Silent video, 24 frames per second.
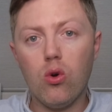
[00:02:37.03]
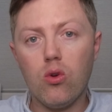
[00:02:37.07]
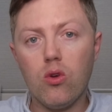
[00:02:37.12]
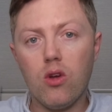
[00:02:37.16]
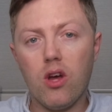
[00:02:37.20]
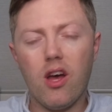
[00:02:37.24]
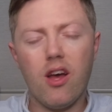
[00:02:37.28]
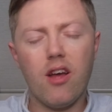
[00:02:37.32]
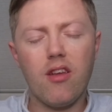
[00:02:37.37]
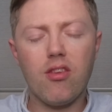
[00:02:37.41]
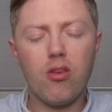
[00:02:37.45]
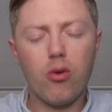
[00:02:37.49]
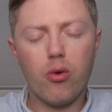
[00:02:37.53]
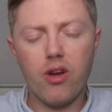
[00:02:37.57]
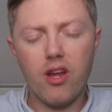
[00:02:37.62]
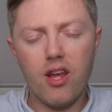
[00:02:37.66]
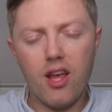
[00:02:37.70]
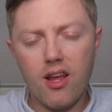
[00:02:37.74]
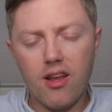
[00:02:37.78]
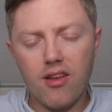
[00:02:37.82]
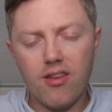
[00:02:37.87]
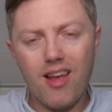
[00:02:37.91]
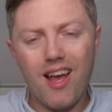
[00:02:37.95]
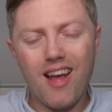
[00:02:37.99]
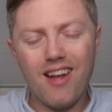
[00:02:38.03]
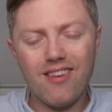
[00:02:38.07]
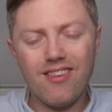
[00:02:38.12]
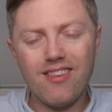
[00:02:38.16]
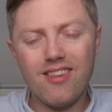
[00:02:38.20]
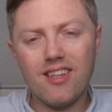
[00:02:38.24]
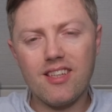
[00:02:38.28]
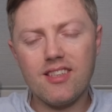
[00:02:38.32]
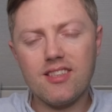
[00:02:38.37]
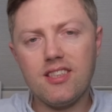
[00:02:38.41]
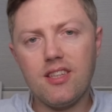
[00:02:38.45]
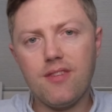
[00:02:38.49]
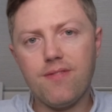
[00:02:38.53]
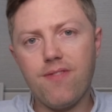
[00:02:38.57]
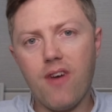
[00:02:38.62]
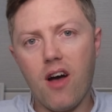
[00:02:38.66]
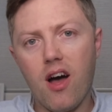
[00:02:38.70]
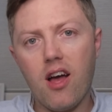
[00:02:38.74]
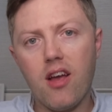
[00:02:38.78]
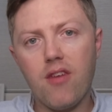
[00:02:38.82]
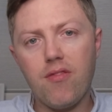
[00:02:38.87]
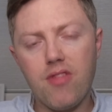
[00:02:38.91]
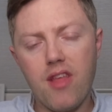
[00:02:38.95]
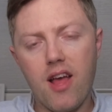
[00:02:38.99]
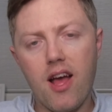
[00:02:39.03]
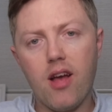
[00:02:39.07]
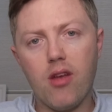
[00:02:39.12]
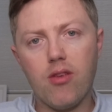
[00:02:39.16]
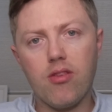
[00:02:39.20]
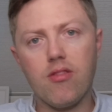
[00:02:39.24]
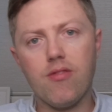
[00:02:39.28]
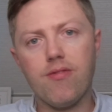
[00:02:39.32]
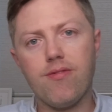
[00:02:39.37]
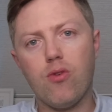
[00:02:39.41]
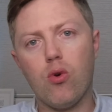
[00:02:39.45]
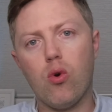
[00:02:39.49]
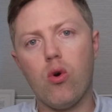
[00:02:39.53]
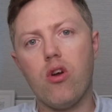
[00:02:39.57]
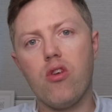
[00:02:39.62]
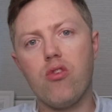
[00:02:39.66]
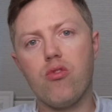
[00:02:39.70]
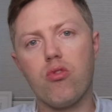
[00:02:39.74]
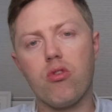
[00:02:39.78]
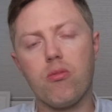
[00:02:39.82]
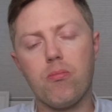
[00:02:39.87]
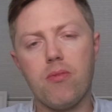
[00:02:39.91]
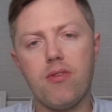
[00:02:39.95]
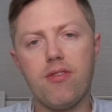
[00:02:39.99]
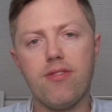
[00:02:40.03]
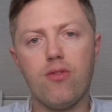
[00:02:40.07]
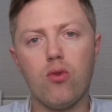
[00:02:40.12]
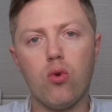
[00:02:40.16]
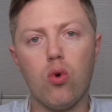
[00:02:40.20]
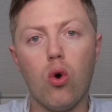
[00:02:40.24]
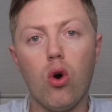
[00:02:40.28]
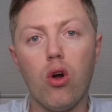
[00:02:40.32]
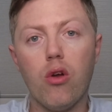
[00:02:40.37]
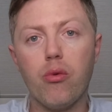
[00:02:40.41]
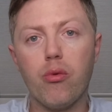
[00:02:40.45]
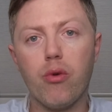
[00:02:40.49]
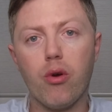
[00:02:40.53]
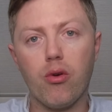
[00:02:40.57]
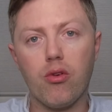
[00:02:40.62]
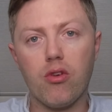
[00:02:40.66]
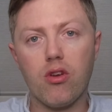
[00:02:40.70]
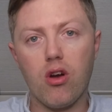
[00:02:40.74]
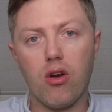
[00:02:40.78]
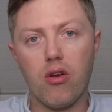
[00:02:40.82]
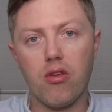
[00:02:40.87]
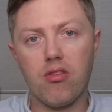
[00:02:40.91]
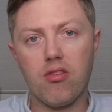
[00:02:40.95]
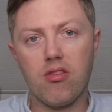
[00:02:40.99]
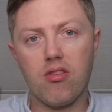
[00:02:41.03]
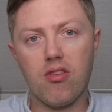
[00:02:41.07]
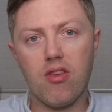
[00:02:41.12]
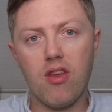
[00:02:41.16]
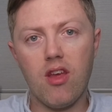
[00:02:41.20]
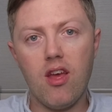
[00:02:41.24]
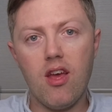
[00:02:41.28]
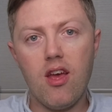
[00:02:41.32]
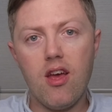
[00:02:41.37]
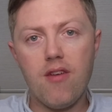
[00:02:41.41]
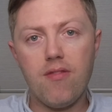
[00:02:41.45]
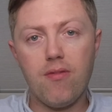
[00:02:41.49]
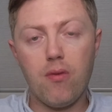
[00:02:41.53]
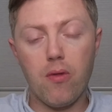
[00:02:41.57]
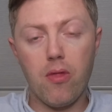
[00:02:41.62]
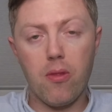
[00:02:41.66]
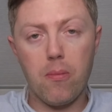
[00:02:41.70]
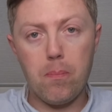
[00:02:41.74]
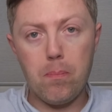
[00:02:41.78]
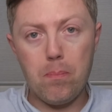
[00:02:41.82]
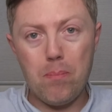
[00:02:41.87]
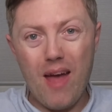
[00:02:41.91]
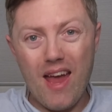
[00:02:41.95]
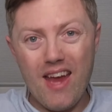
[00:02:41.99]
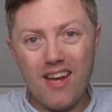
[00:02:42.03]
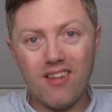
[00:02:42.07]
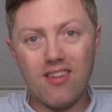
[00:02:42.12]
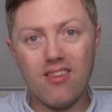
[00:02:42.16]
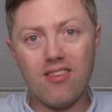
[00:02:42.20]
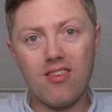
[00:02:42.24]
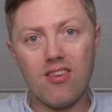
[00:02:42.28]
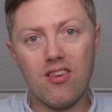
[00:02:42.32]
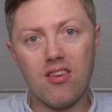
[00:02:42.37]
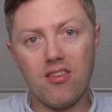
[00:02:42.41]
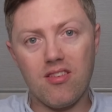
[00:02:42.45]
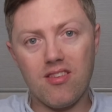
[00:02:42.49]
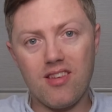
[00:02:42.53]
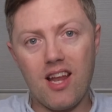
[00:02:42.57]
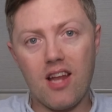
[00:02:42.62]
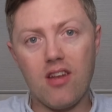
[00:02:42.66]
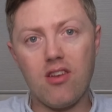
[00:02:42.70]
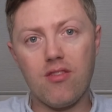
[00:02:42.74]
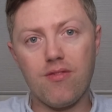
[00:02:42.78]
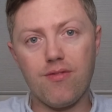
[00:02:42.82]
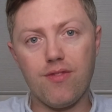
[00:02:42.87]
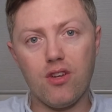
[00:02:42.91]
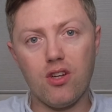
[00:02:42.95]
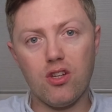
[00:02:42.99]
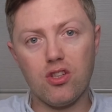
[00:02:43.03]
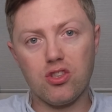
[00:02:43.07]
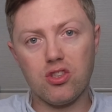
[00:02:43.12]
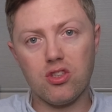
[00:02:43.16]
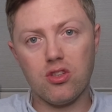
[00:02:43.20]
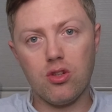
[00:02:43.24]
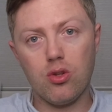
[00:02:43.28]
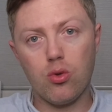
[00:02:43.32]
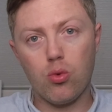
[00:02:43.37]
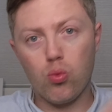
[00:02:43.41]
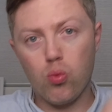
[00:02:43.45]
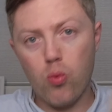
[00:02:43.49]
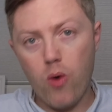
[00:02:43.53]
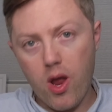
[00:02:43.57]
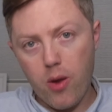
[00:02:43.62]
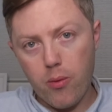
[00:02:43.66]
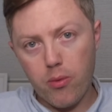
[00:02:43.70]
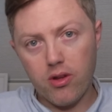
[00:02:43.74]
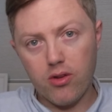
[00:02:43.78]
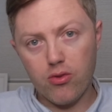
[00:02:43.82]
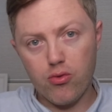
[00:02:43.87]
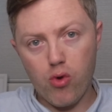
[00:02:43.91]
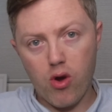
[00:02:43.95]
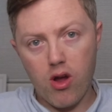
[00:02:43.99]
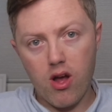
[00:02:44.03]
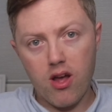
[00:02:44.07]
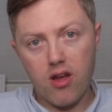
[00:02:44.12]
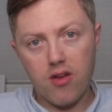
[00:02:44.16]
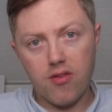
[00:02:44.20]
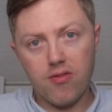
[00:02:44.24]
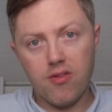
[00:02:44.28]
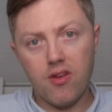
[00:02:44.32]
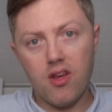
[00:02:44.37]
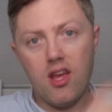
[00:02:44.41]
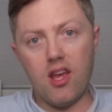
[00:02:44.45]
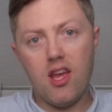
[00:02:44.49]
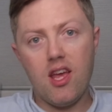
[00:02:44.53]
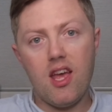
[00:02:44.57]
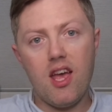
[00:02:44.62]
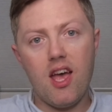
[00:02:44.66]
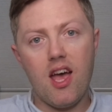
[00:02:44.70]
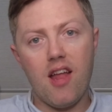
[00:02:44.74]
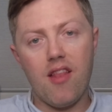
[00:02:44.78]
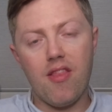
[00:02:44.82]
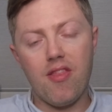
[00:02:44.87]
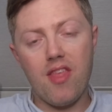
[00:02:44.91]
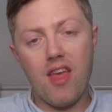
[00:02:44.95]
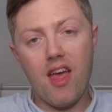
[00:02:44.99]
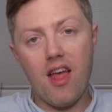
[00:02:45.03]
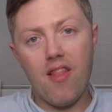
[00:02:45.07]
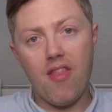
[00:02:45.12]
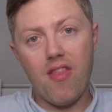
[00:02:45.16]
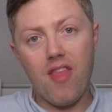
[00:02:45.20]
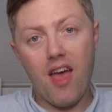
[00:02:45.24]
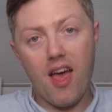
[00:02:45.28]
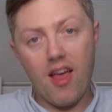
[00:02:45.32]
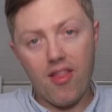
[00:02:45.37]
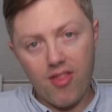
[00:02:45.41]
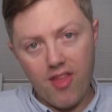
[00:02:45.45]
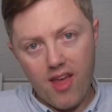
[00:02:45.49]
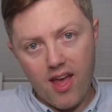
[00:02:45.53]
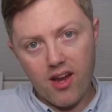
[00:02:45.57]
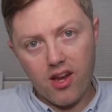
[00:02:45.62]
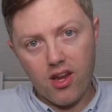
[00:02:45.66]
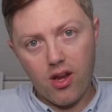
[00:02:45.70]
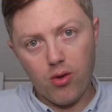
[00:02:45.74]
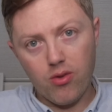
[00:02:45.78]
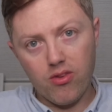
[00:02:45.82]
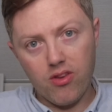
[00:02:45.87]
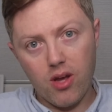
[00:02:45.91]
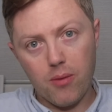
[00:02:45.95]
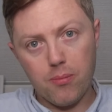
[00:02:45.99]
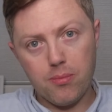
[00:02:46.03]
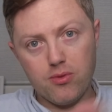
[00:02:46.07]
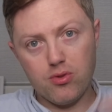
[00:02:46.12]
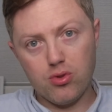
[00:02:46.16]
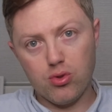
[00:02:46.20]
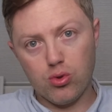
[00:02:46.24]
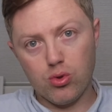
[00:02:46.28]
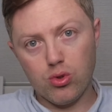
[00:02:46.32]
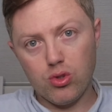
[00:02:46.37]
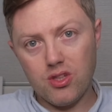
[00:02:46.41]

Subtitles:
at 65,400 before on-road costs for the base standard version rear-wheel drive, and then that goes up to